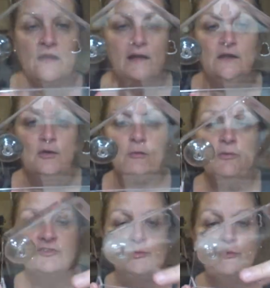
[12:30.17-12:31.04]
And you're going to
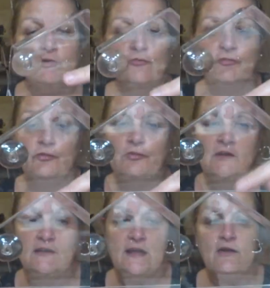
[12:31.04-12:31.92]
put your bird food
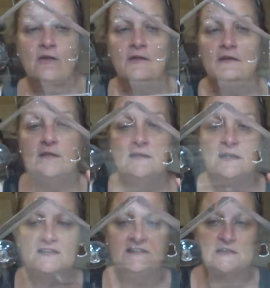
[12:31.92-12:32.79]
in there and then they
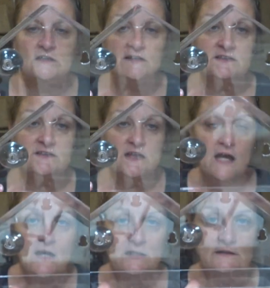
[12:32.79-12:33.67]
can sit on the
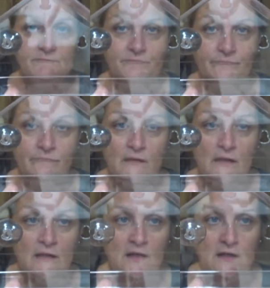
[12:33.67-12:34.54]
side
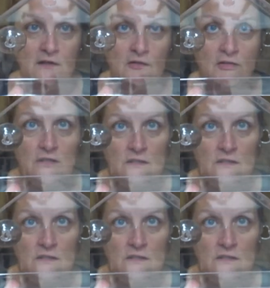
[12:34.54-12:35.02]
and they'll